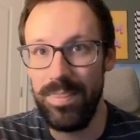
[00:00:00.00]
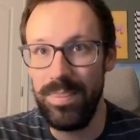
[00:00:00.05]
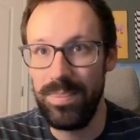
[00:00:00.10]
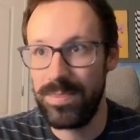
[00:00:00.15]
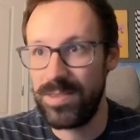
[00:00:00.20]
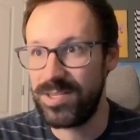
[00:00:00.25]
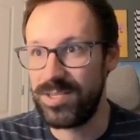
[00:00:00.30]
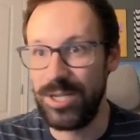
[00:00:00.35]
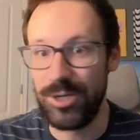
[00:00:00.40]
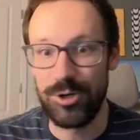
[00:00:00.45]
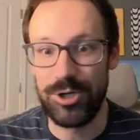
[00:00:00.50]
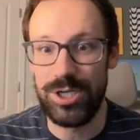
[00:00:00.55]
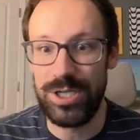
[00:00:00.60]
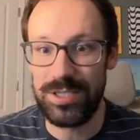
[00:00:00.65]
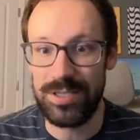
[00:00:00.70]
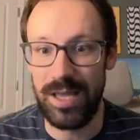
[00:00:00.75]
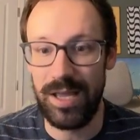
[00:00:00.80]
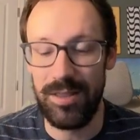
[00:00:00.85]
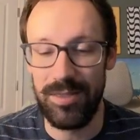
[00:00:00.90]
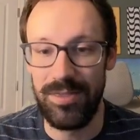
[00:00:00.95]
synergies
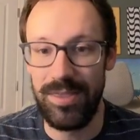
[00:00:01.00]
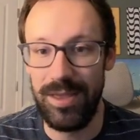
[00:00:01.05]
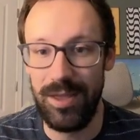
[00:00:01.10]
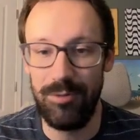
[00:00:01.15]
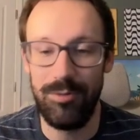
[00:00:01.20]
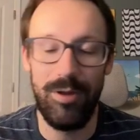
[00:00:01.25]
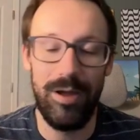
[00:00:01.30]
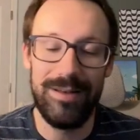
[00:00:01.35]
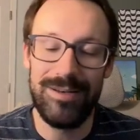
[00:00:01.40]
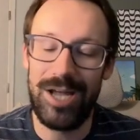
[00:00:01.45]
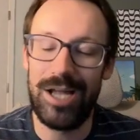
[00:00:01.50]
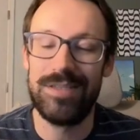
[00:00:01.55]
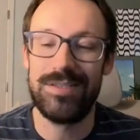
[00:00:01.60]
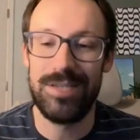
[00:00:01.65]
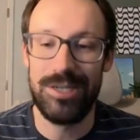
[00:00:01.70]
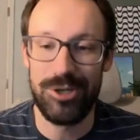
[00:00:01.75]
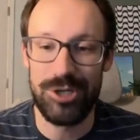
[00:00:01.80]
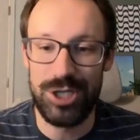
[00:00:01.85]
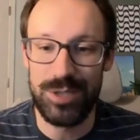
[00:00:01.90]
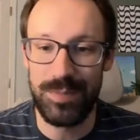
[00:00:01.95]
well, not
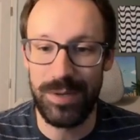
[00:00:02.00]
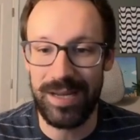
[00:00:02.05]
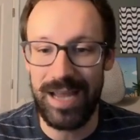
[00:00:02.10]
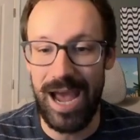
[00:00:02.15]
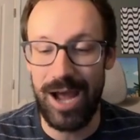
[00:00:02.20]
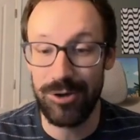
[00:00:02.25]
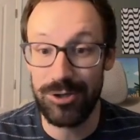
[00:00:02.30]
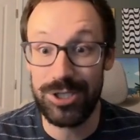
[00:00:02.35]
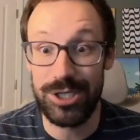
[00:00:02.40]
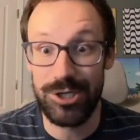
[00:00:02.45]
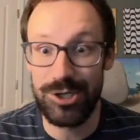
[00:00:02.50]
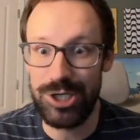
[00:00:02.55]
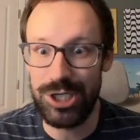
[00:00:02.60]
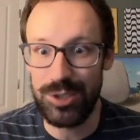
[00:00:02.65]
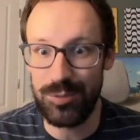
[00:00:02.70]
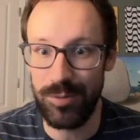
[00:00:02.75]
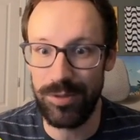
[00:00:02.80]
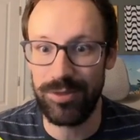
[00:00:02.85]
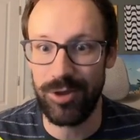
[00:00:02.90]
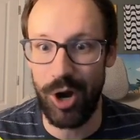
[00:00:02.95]
synergies, but counter
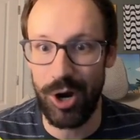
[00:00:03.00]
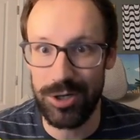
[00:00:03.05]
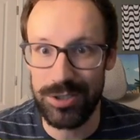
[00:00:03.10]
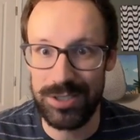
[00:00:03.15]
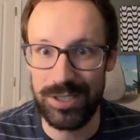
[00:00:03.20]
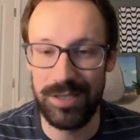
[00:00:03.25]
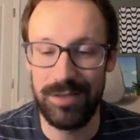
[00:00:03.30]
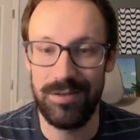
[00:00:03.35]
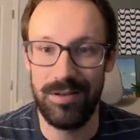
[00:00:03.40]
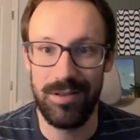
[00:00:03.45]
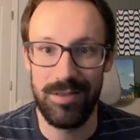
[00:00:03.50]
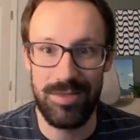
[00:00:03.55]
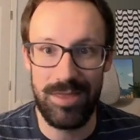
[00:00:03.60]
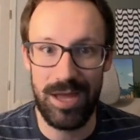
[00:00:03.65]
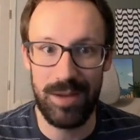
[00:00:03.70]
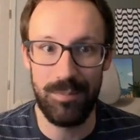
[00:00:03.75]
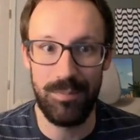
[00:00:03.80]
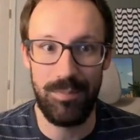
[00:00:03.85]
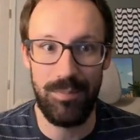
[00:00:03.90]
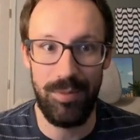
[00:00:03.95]
synergies with cards
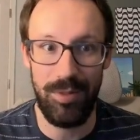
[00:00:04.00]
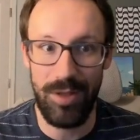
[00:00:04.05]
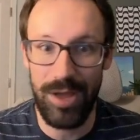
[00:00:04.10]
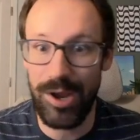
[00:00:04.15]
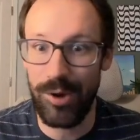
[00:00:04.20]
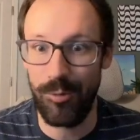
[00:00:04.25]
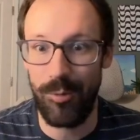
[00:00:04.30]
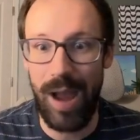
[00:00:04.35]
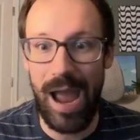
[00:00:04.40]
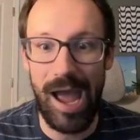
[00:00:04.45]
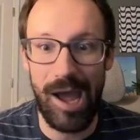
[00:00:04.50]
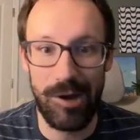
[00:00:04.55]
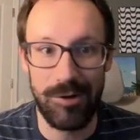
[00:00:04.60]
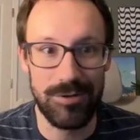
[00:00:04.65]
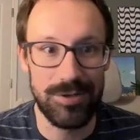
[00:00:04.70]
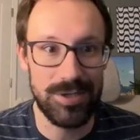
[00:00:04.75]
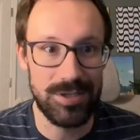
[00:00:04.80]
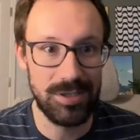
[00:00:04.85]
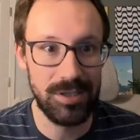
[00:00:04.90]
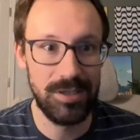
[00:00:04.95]
that play
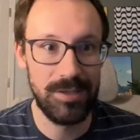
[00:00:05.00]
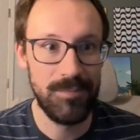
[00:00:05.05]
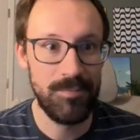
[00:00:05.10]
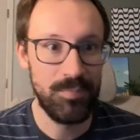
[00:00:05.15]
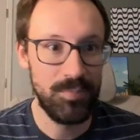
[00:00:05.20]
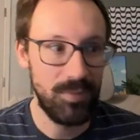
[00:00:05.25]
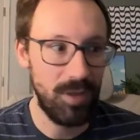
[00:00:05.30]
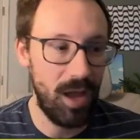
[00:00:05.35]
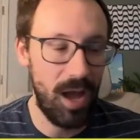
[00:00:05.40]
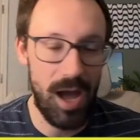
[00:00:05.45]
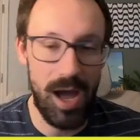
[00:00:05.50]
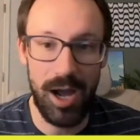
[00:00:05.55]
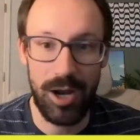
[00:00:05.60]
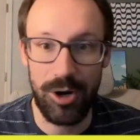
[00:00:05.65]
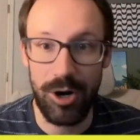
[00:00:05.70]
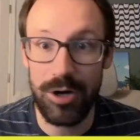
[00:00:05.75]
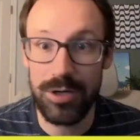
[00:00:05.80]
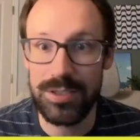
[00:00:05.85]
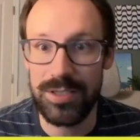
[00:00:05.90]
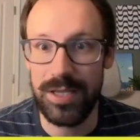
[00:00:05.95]
around
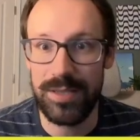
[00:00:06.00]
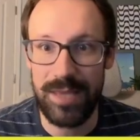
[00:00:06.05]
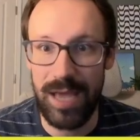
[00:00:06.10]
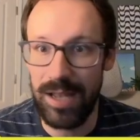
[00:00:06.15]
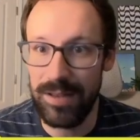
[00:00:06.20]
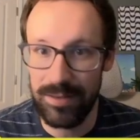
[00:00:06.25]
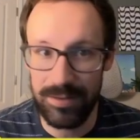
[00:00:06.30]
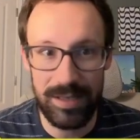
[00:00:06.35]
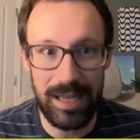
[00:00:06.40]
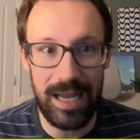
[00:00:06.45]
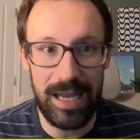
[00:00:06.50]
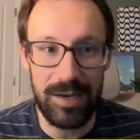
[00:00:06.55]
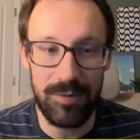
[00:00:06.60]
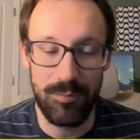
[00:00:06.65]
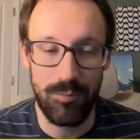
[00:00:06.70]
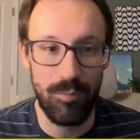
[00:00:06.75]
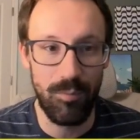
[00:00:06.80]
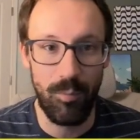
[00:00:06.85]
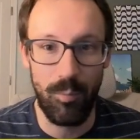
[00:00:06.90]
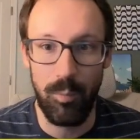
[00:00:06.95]
cards like that. It
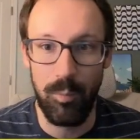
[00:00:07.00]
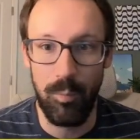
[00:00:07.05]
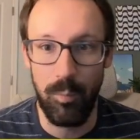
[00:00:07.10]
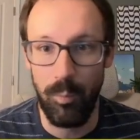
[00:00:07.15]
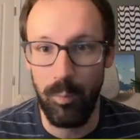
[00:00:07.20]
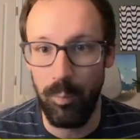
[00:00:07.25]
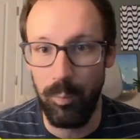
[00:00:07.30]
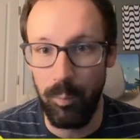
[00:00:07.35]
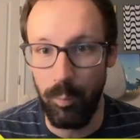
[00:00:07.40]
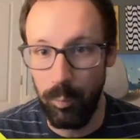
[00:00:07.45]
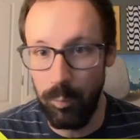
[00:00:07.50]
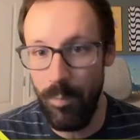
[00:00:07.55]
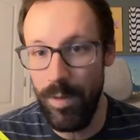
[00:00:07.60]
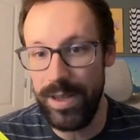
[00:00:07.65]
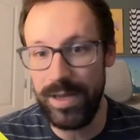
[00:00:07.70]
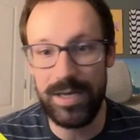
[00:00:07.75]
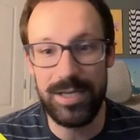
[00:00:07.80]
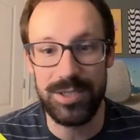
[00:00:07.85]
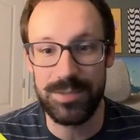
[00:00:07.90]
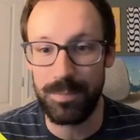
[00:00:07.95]

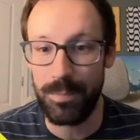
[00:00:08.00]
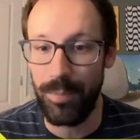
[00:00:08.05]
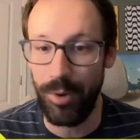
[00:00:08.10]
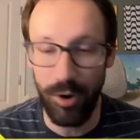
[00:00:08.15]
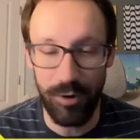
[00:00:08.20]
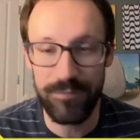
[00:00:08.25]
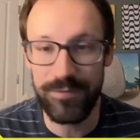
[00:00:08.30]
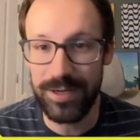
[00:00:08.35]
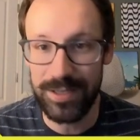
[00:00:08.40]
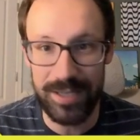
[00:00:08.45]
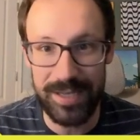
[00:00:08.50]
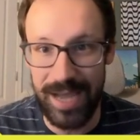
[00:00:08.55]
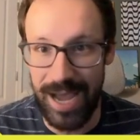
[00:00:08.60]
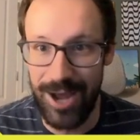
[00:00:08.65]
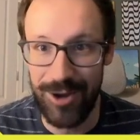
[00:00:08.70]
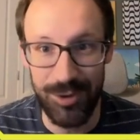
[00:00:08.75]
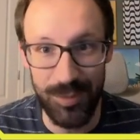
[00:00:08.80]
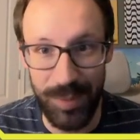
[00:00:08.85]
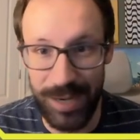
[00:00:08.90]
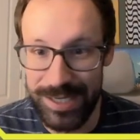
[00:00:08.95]
is perfectly
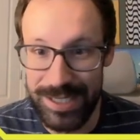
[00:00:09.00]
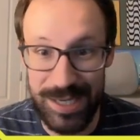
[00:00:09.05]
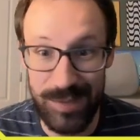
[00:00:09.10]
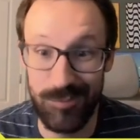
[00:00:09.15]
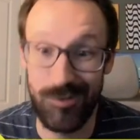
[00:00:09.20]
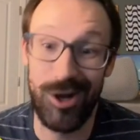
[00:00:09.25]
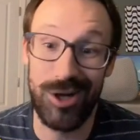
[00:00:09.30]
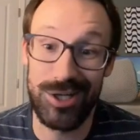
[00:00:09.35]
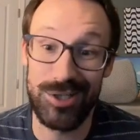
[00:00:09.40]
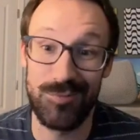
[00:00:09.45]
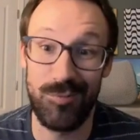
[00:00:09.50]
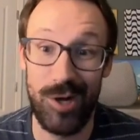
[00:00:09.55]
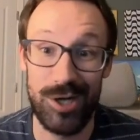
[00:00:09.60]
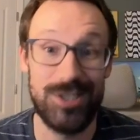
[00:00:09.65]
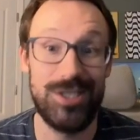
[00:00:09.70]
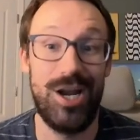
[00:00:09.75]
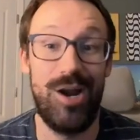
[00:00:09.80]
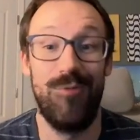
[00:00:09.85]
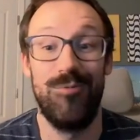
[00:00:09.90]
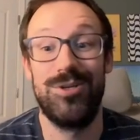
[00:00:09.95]
countered by Team Rocket's
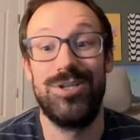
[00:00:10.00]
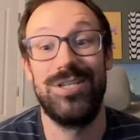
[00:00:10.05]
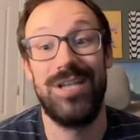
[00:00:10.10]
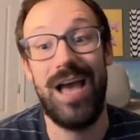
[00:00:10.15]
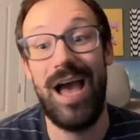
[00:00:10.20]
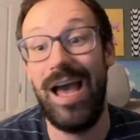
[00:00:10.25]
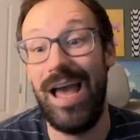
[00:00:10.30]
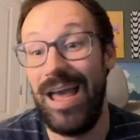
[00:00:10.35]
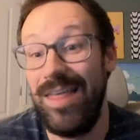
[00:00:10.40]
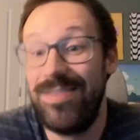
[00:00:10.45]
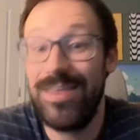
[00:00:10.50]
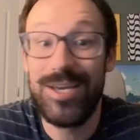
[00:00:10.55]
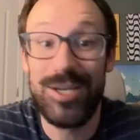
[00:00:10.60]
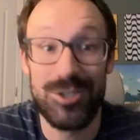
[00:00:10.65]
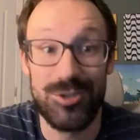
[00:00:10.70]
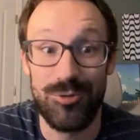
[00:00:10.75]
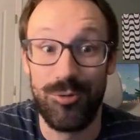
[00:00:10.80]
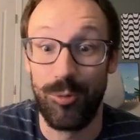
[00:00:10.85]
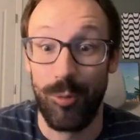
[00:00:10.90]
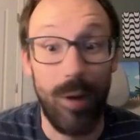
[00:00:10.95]
Watchtower, which is I think is
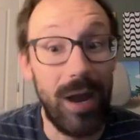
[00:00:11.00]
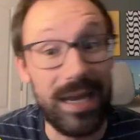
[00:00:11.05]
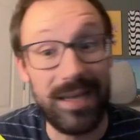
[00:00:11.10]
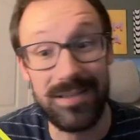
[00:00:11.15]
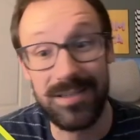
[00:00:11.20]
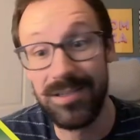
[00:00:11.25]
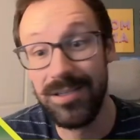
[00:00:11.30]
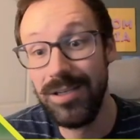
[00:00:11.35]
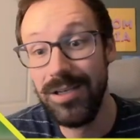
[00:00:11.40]
great